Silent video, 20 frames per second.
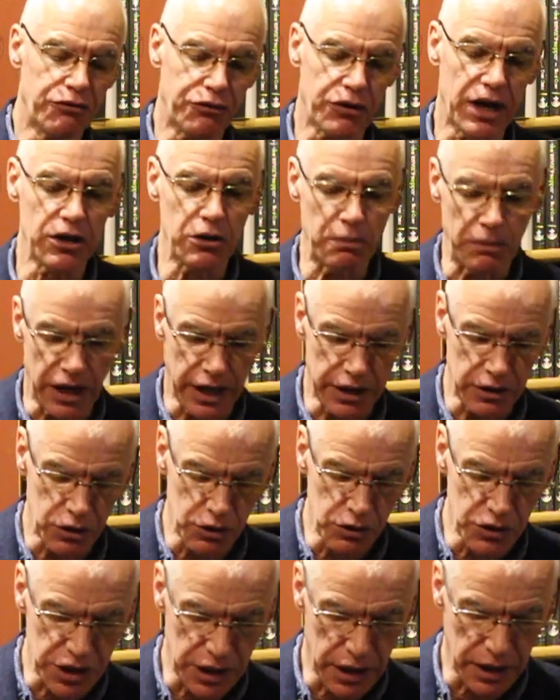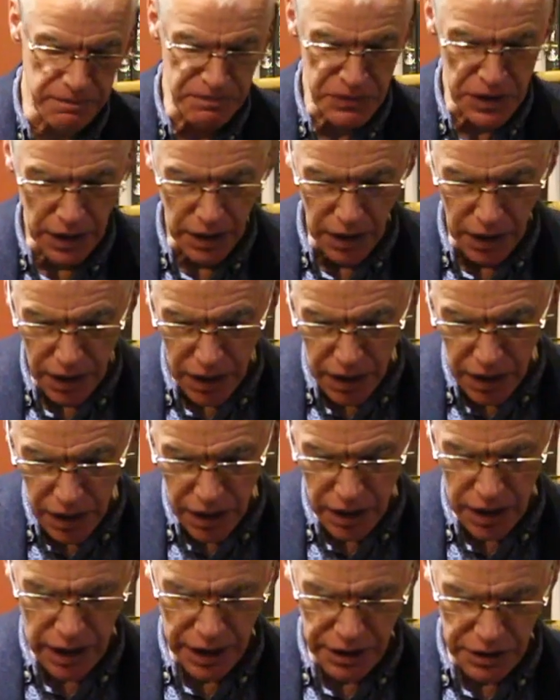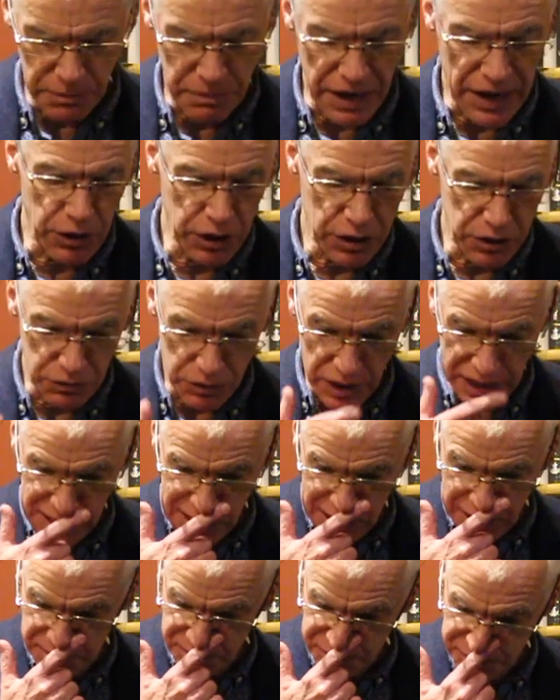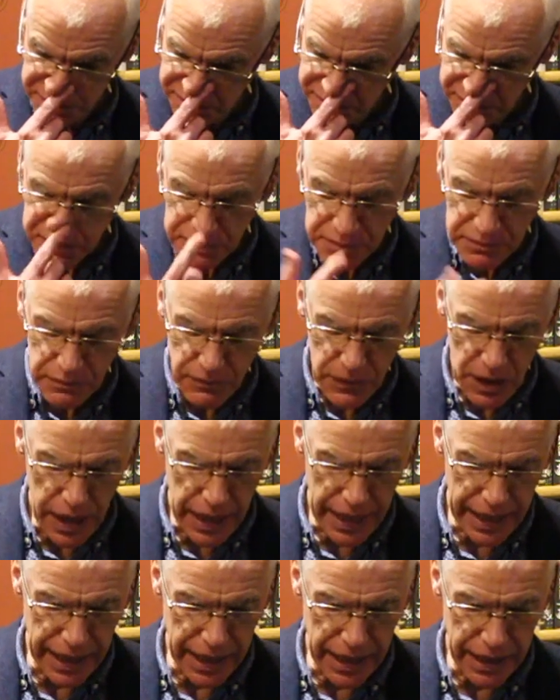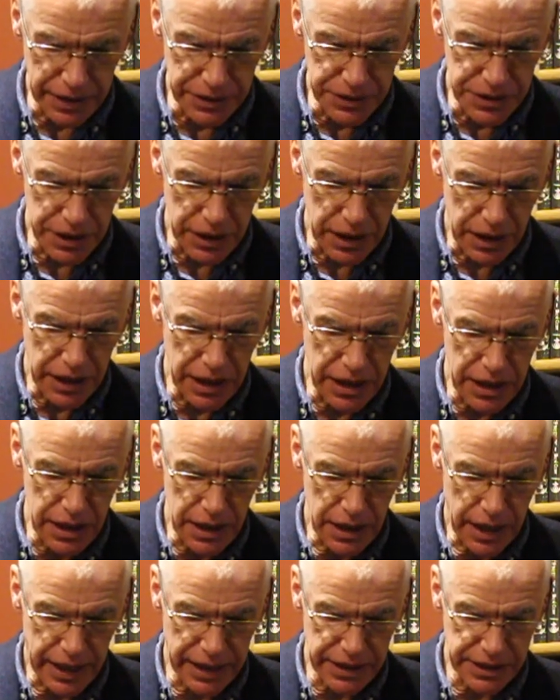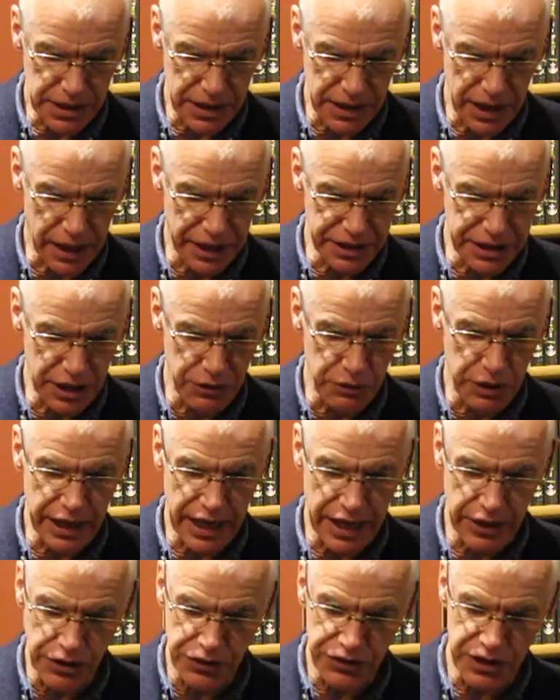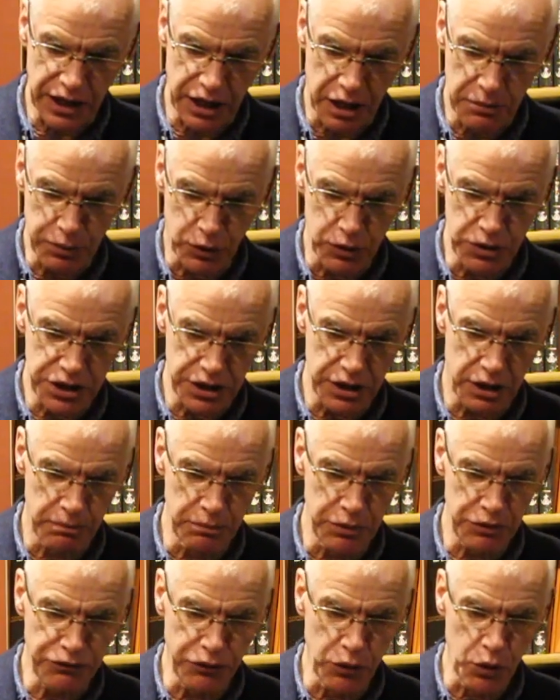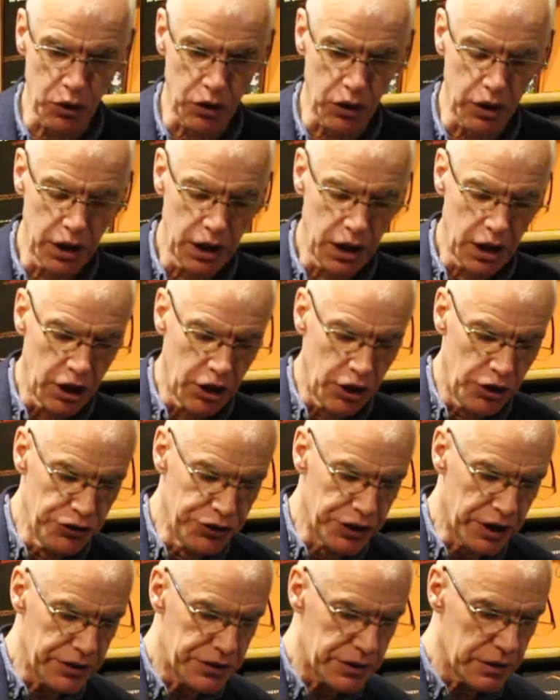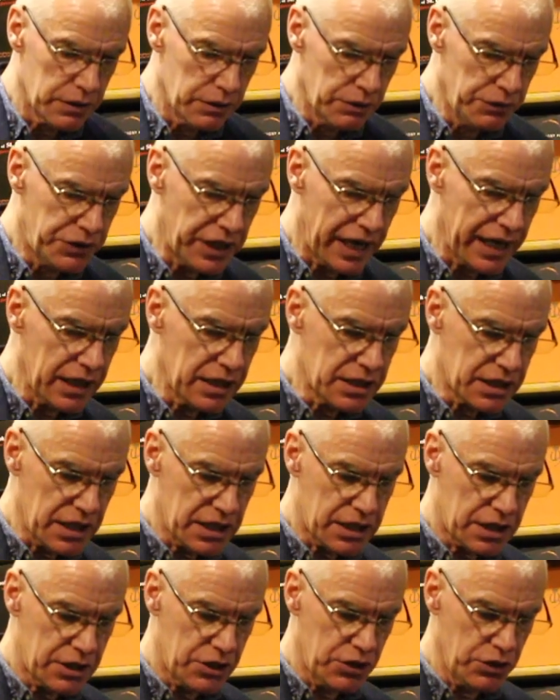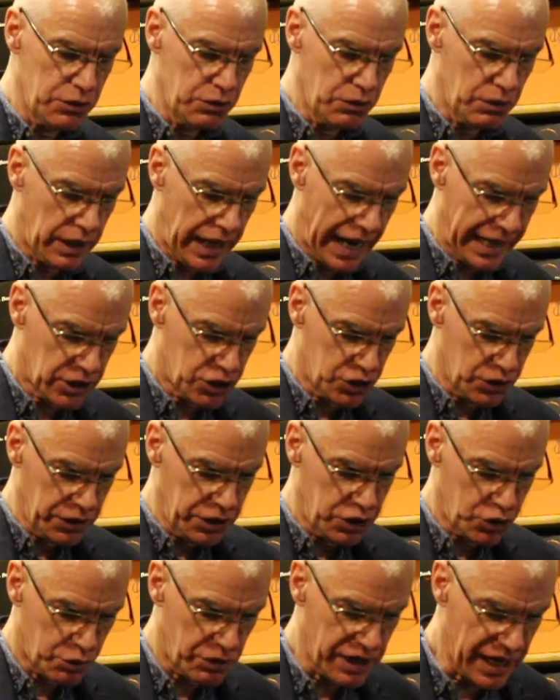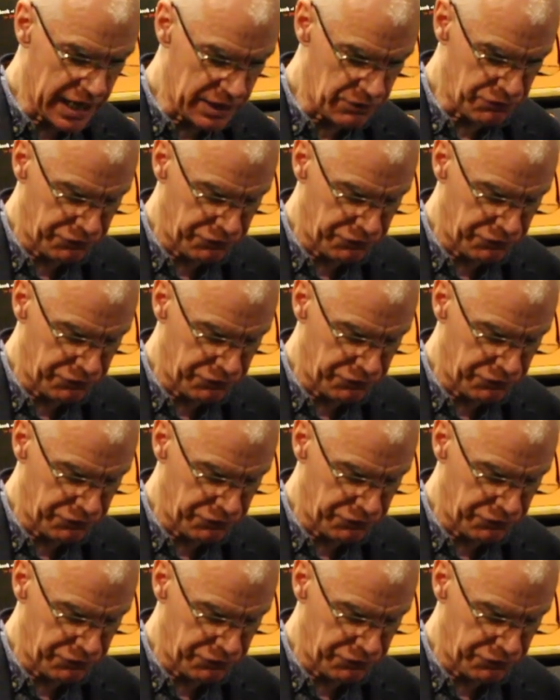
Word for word: friend of mine who's a, an American writer, and he has the idea, again, the thing I pointed on before, that they exist to actually create